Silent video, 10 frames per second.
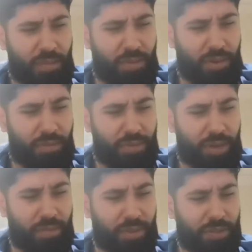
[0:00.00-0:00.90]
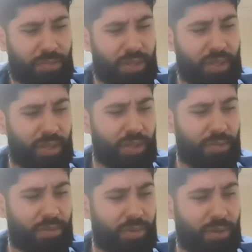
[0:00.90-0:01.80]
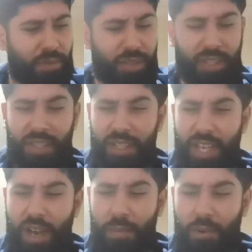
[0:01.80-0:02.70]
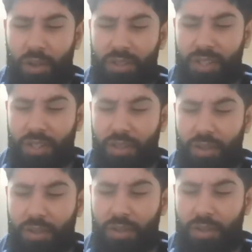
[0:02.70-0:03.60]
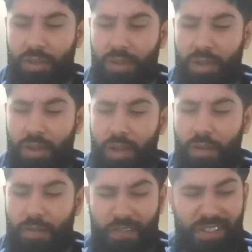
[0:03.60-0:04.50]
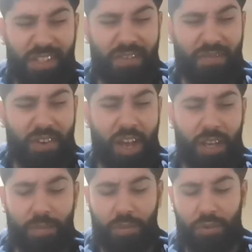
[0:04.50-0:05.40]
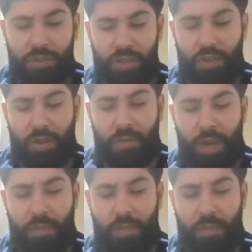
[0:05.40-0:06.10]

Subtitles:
Plant pretty much easily outboxing Vincent Feigenbutz, you know, in my